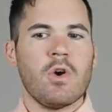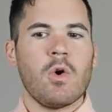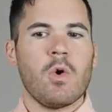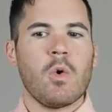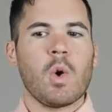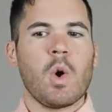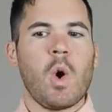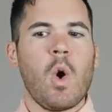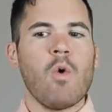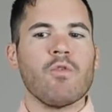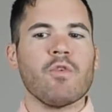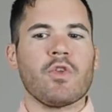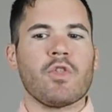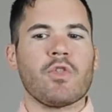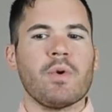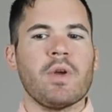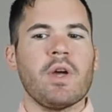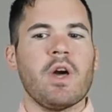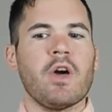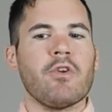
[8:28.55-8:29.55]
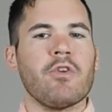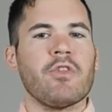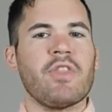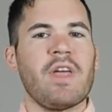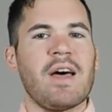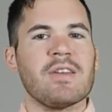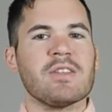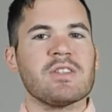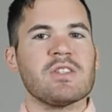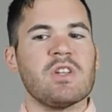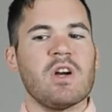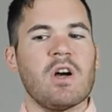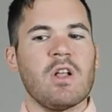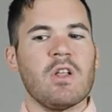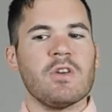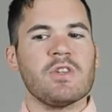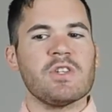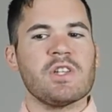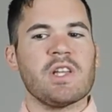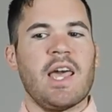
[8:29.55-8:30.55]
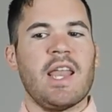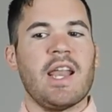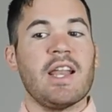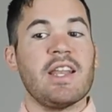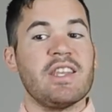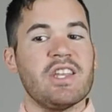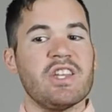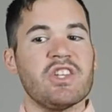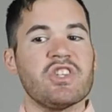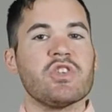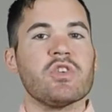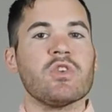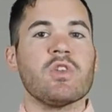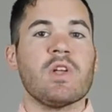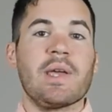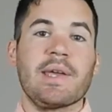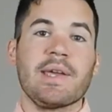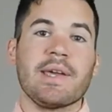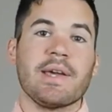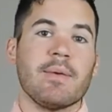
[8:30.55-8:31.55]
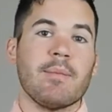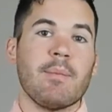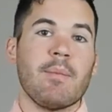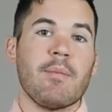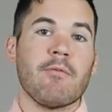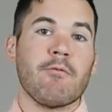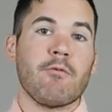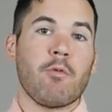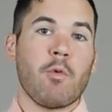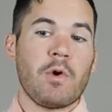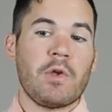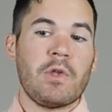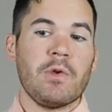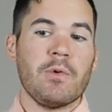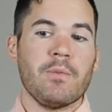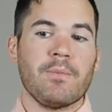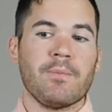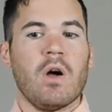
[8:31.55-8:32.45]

or over $300,000 in additional income for you.